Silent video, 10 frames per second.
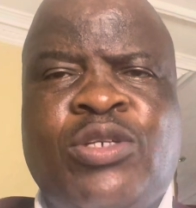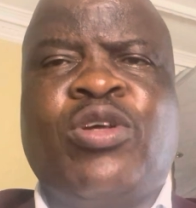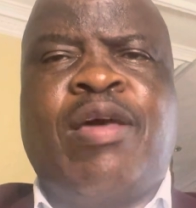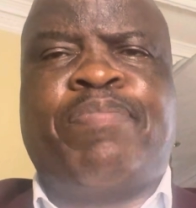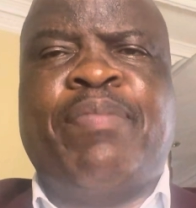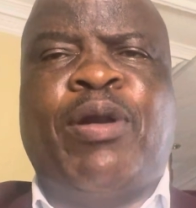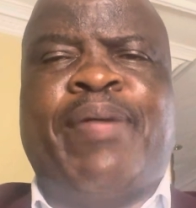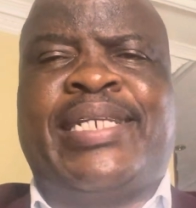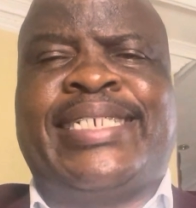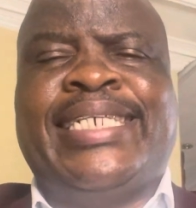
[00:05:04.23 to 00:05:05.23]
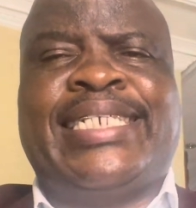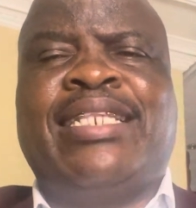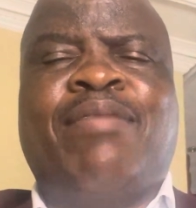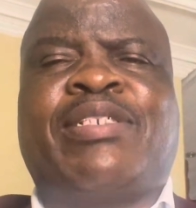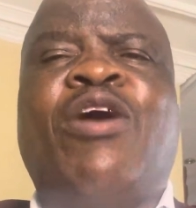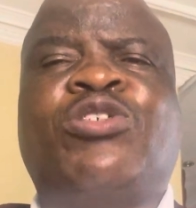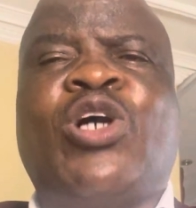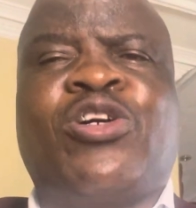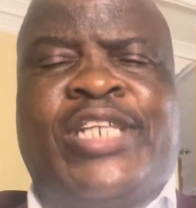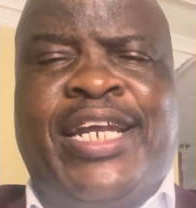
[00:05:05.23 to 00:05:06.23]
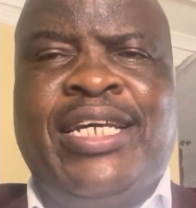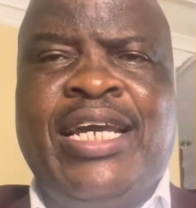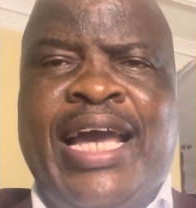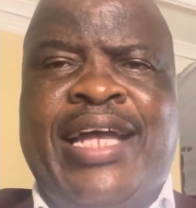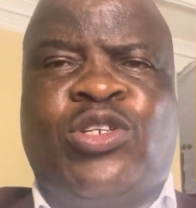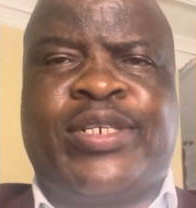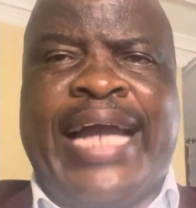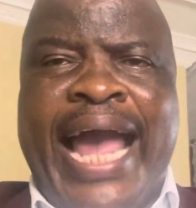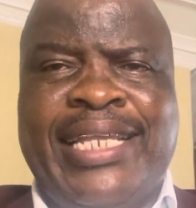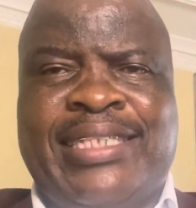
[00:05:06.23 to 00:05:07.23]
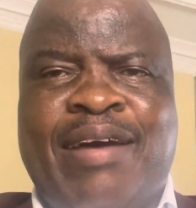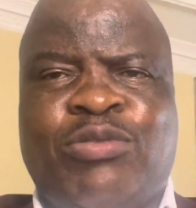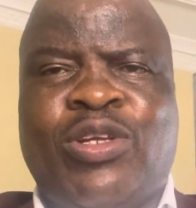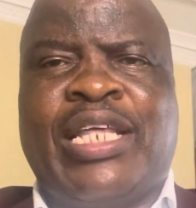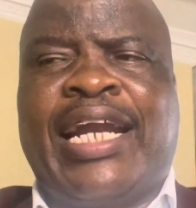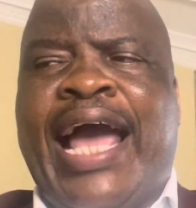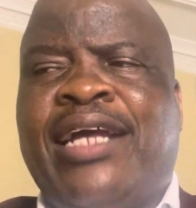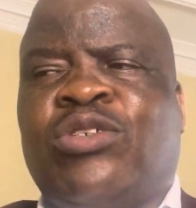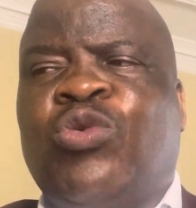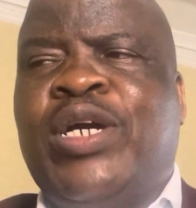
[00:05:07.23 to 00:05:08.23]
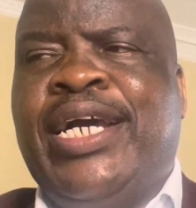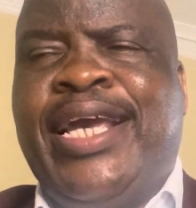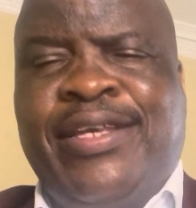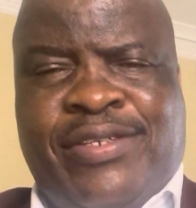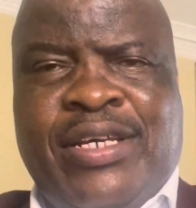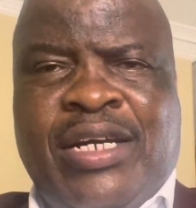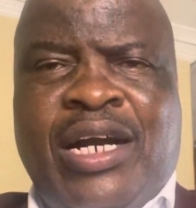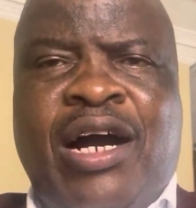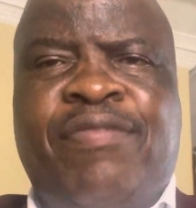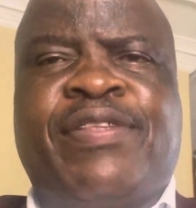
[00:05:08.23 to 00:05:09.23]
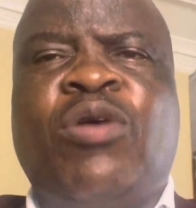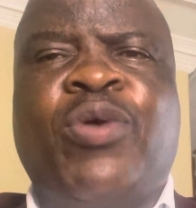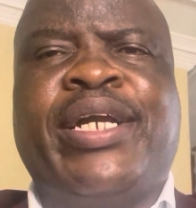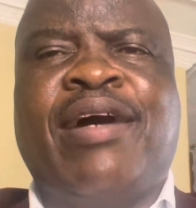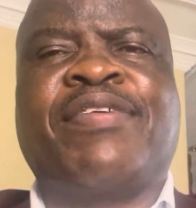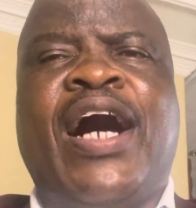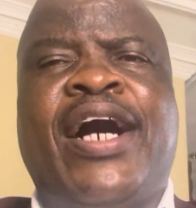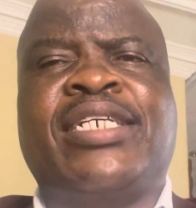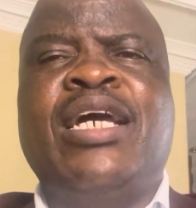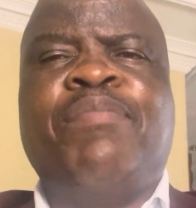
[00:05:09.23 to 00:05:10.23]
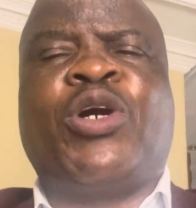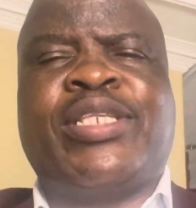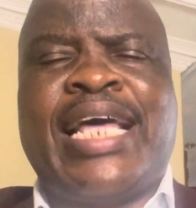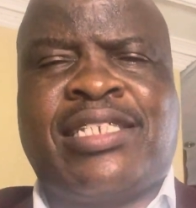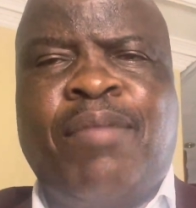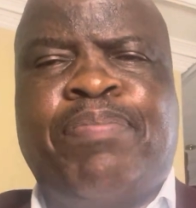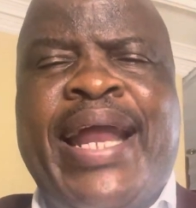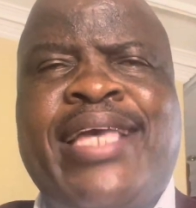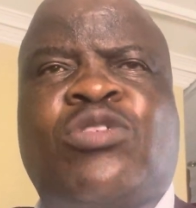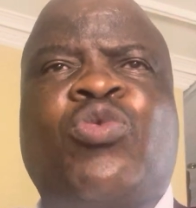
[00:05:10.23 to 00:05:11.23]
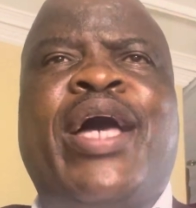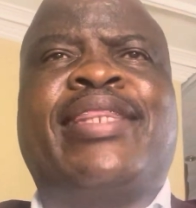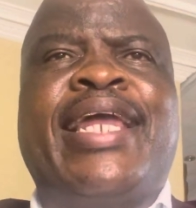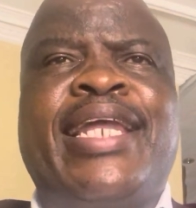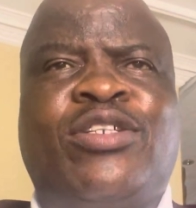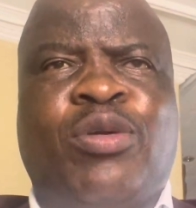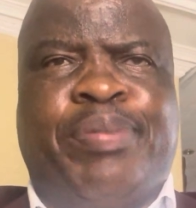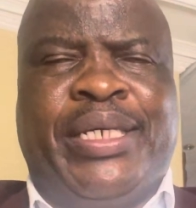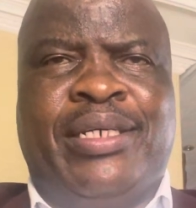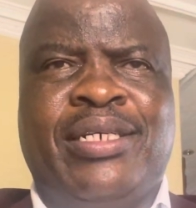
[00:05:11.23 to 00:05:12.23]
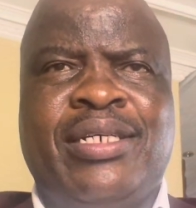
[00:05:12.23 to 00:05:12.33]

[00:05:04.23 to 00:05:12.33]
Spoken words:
to the people by teaching them sound doctrine and to guide them to the right ways of the word of God, because that's the place where they need to be.